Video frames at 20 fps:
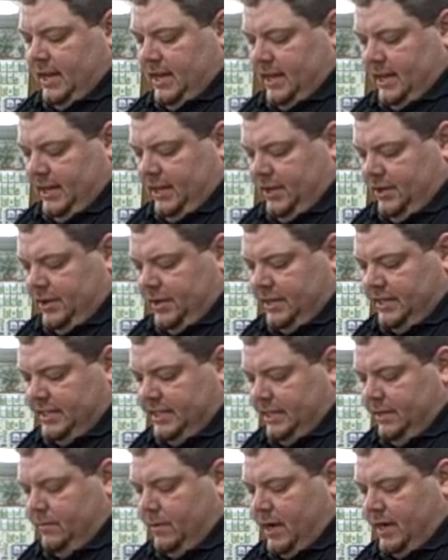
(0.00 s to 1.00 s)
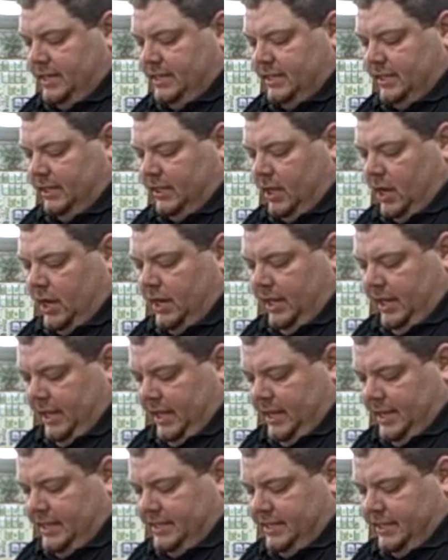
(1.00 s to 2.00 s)
you can see why it's a lot
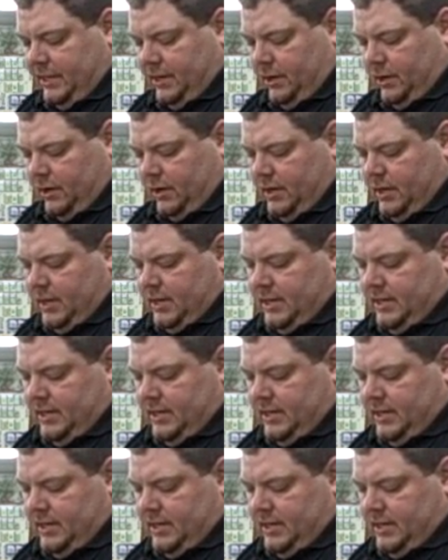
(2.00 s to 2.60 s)
easier